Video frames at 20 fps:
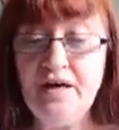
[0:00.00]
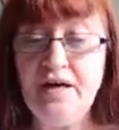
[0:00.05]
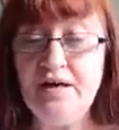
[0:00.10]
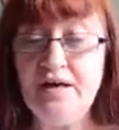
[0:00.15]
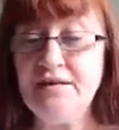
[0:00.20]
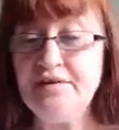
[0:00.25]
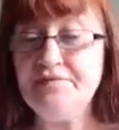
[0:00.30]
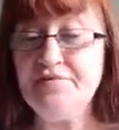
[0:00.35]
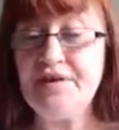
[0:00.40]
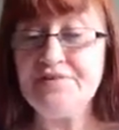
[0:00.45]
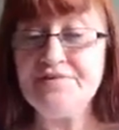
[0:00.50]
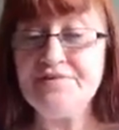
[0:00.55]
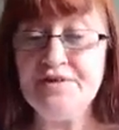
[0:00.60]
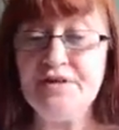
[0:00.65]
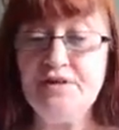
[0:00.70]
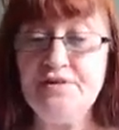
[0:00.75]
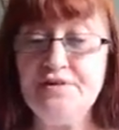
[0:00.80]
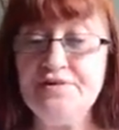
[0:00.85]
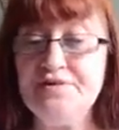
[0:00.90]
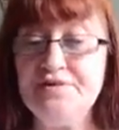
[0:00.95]
That's
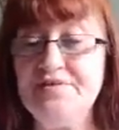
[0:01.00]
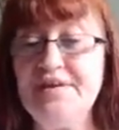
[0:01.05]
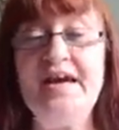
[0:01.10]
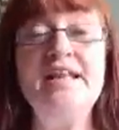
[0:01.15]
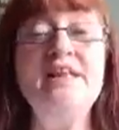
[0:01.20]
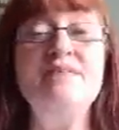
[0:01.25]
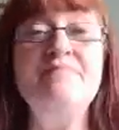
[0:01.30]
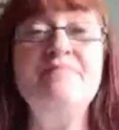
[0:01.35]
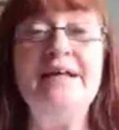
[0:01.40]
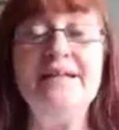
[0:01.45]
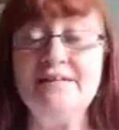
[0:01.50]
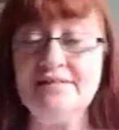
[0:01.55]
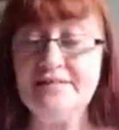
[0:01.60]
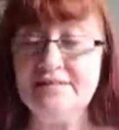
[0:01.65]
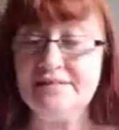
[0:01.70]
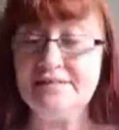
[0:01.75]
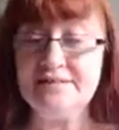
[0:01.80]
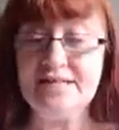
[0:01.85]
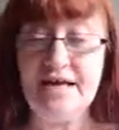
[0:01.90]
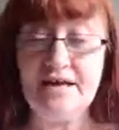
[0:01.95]
including the
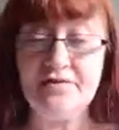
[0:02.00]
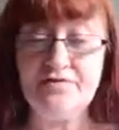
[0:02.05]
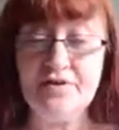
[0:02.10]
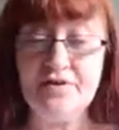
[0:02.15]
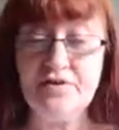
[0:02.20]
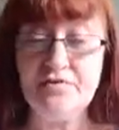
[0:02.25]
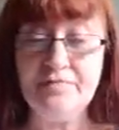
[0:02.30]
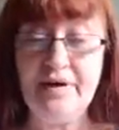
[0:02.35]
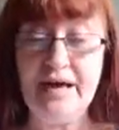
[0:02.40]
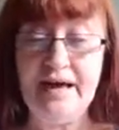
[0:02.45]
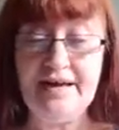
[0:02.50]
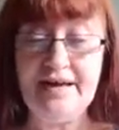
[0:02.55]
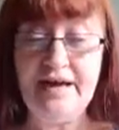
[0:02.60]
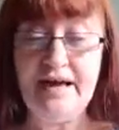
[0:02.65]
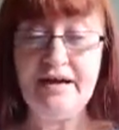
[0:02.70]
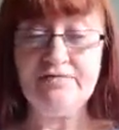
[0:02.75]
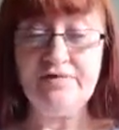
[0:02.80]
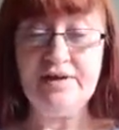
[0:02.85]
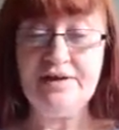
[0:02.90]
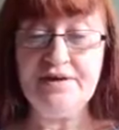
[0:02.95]
Elemental Tarot by
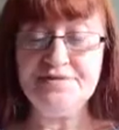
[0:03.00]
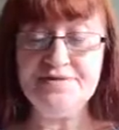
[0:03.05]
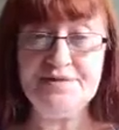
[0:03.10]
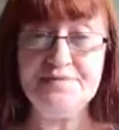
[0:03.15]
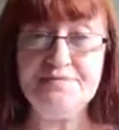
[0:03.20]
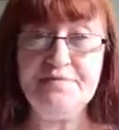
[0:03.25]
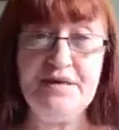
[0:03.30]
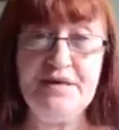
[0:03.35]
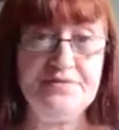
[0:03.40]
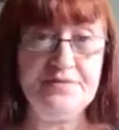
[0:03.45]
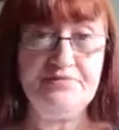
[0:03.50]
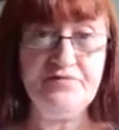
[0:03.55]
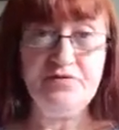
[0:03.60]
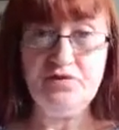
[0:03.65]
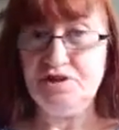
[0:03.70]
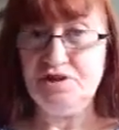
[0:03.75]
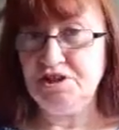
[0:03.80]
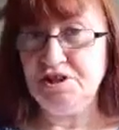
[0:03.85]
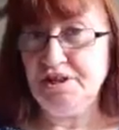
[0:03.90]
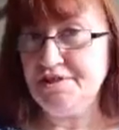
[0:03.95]
Caroline Smith.
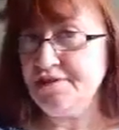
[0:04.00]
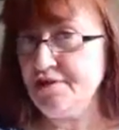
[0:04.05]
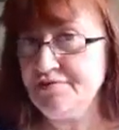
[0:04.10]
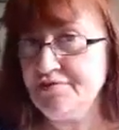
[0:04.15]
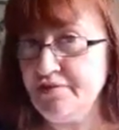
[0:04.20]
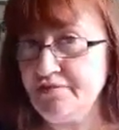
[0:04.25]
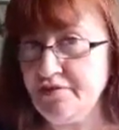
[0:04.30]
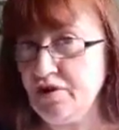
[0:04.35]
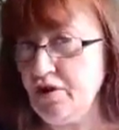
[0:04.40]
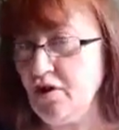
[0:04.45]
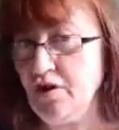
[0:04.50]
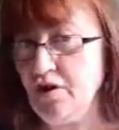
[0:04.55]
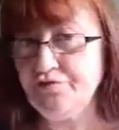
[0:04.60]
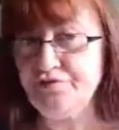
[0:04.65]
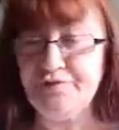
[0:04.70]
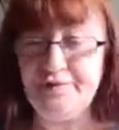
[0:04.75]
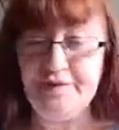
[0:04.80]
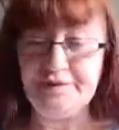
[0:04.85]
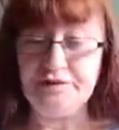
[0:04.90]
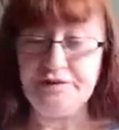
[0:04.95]
Unfortunately, I don't have a
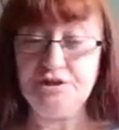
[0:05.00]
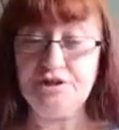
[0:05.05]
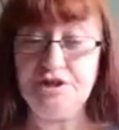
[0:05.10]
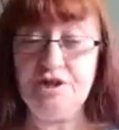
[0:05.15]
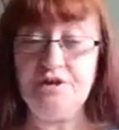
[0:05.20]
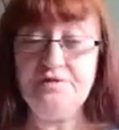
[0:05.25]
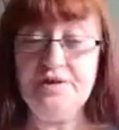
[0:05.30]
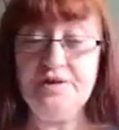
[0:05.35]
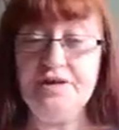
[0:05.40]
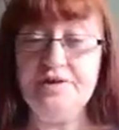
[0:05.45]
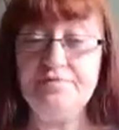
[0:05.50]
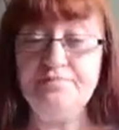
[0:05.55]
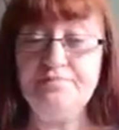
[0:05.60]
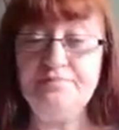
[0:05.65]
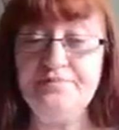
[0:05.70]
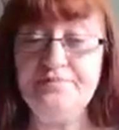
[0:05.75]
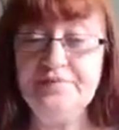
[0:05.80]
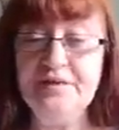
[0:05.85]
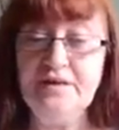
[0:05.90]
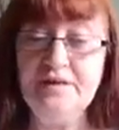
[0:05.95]
card from that to show you.
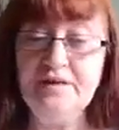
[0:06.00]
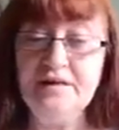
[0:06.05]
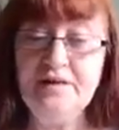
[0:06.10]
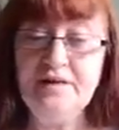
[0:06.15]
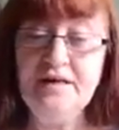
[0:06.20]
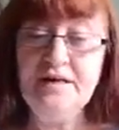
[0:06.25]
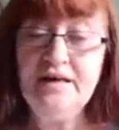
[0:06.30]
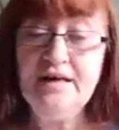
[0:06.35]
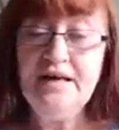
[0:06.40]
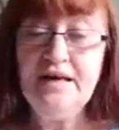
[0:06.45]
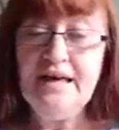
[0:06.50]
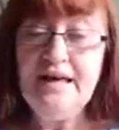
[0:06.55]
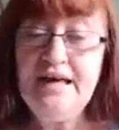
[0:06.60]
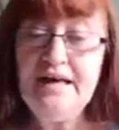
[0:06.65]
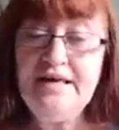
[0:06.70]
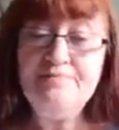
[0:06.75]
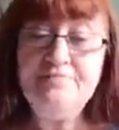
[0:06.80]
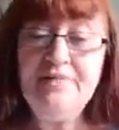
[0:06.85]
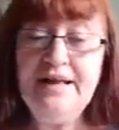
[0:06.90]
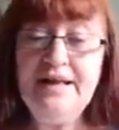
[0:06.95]

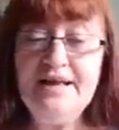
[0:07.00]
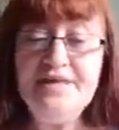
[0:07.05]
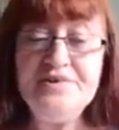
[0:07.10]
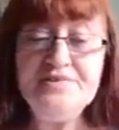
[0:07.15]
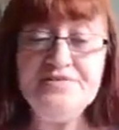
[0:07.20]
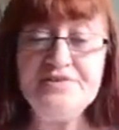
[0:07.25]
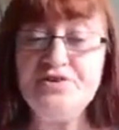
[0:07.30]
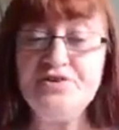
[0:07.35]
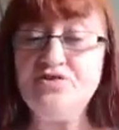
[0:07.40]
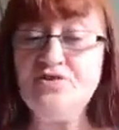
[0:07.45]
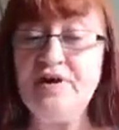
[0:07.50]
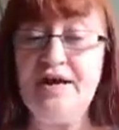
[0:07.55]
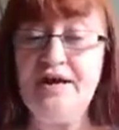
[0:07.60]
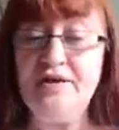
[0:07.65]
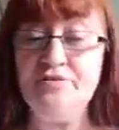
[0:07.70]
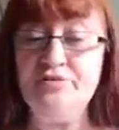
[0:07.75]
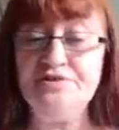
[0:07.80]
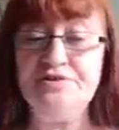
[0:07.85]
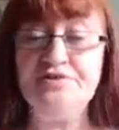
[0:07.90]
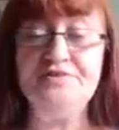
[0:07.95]
He plays the
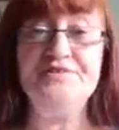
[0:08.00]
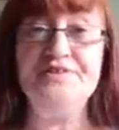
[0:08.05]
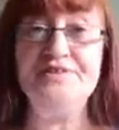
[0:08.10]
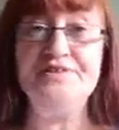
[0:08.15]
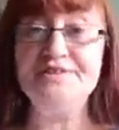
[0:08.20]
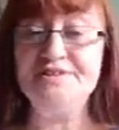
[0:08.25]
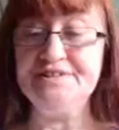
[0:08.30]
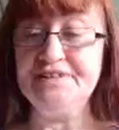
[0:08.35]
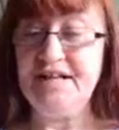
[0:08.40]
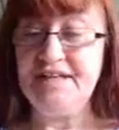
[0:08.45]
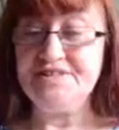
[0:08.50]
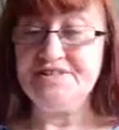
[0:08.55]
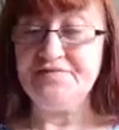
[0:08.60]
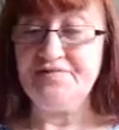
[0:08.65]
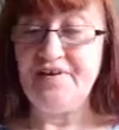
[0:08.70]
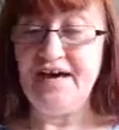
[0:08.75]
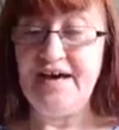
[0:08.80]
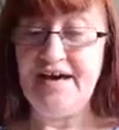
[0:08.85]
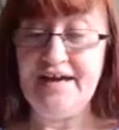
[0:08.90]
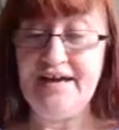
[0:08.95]
crowd using sleight
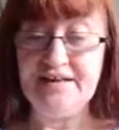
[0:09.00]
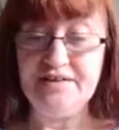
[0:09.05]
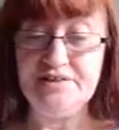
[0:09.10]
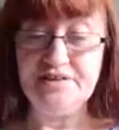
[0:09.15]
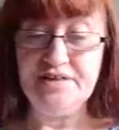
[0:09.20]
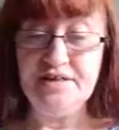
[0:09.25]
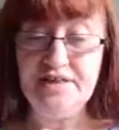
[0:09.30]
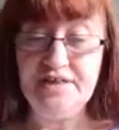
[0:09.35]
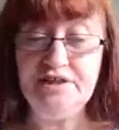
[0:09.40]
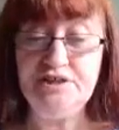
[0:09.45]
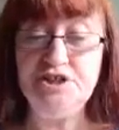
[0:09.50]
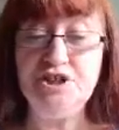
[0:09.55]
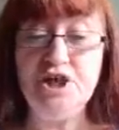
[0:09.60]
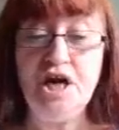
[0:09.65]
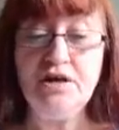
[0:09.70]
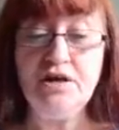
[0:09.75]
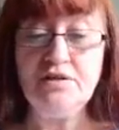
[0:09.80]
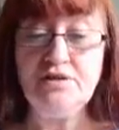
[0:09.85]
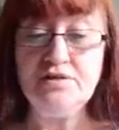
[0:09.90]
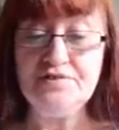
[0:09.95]
of hand. He
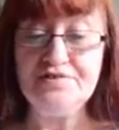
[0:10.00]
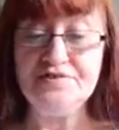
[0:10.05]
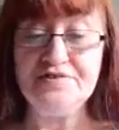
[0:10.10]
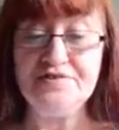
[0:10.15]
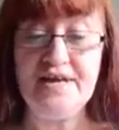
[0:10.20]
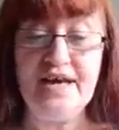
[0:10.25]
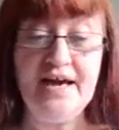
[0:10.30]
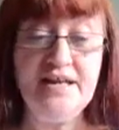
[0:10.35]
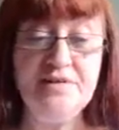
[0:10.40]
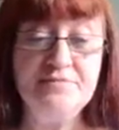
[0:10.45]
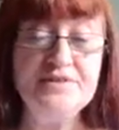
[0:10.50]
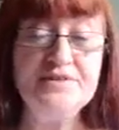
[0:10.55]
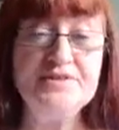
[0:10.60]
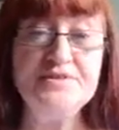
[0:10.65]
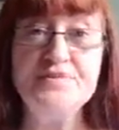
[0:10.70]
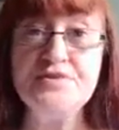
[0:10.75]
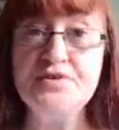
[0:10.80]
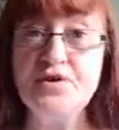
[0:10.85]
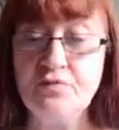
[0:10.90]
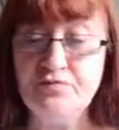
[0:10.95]
juggles the
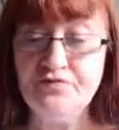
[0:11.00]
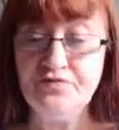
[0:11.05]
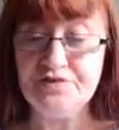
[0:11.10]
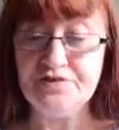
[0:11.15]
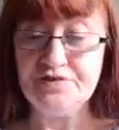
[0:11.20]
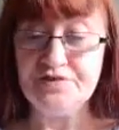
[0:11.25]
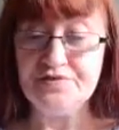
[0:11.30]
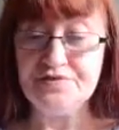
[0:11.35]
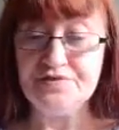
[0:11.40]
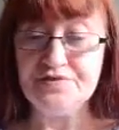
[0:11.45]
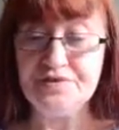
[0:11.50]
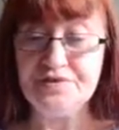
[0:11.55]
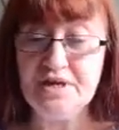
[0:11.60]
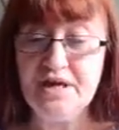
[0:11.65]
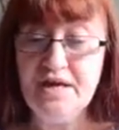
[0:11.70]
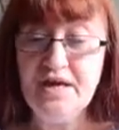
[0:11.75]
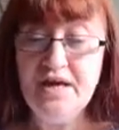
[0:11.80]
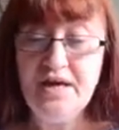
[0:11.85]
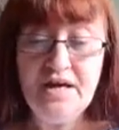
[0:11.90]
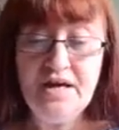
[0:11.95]
elements with confidence
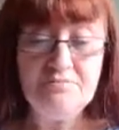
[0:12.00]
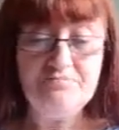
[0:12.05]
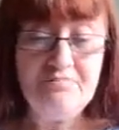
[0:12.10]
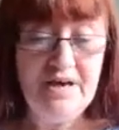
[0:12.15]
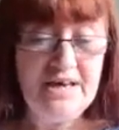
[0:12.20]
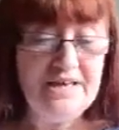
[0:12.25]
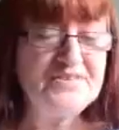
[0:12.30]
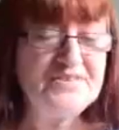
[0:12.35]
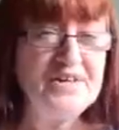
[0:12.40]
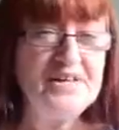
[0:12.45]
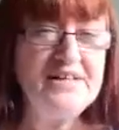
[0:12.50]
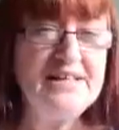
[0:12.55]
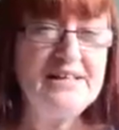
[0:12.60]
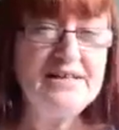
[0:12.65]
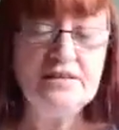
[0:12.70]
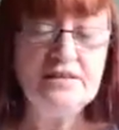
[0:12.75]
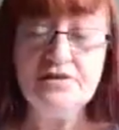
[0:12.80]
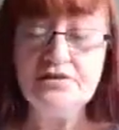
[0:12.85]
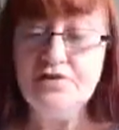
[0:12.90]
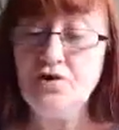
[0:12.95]
and makes a
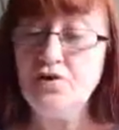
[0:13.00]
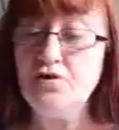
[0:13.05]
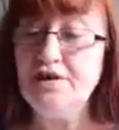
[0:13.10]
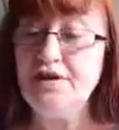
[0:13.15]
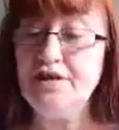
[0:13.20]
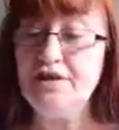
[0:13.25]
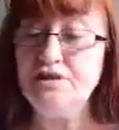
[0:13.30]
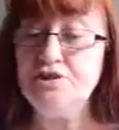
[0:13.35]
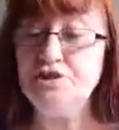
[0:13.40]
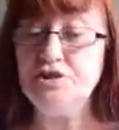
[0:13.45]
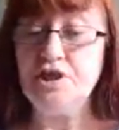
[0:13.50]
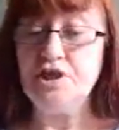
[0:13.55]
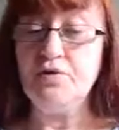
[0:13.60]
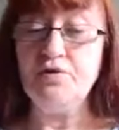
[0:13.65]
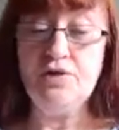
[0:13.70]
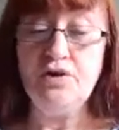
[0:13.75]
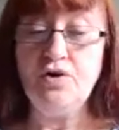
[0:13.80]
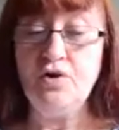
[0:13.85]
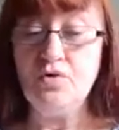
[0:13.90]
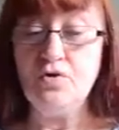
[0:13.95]
little knowledge
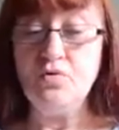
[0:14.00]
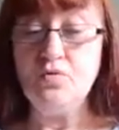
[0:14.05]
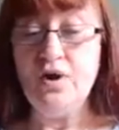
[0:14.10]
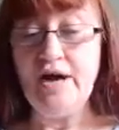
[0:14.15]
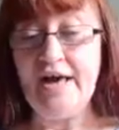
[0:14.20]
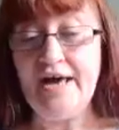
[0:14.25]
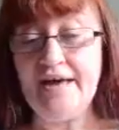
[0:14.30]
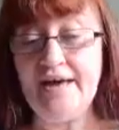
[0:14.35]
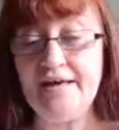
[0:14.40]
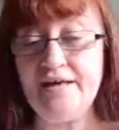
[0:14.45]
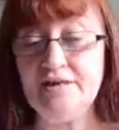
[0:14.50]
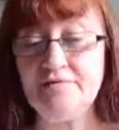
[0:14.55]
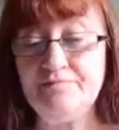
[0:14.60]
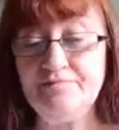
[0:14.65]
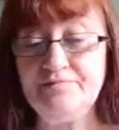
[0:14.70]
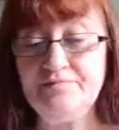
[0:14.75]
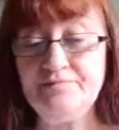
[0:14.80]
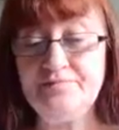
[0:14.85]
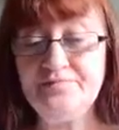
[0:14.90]
go a long way.